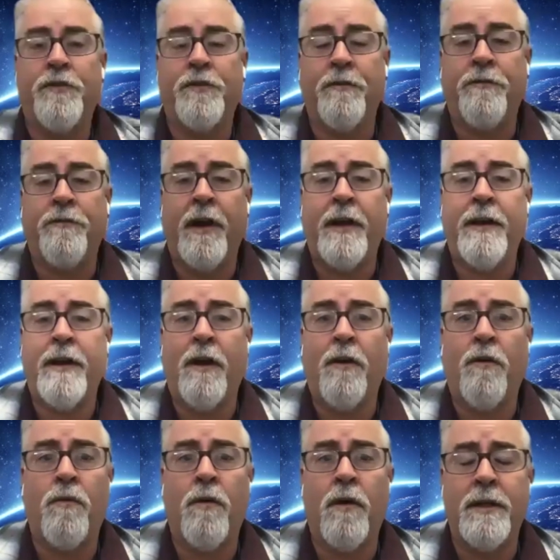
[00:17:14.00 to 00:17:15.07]
to find out
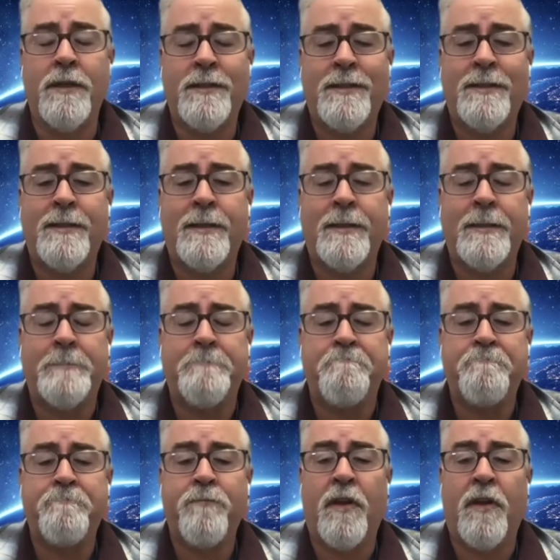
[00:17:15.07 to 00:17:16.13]
what
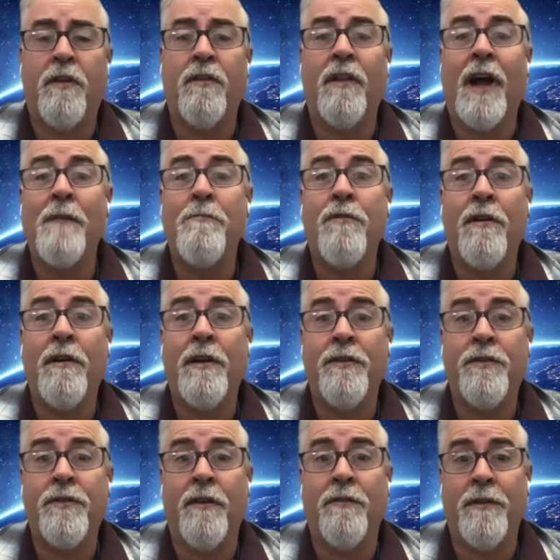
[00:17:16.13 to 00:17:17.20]

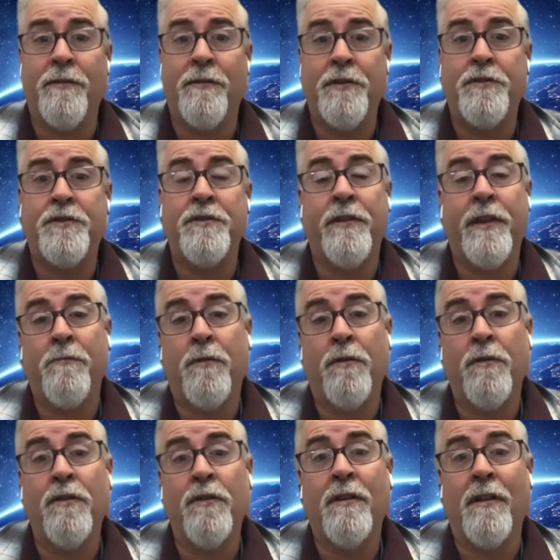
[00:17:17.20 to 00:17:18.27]
libraries of the future then will
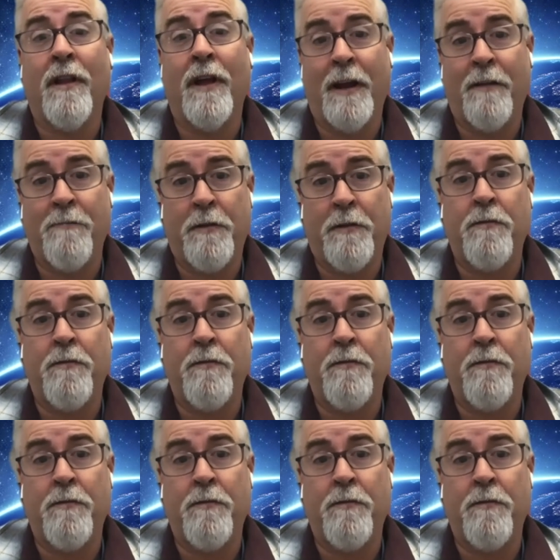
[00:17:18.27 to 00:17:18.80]
look like with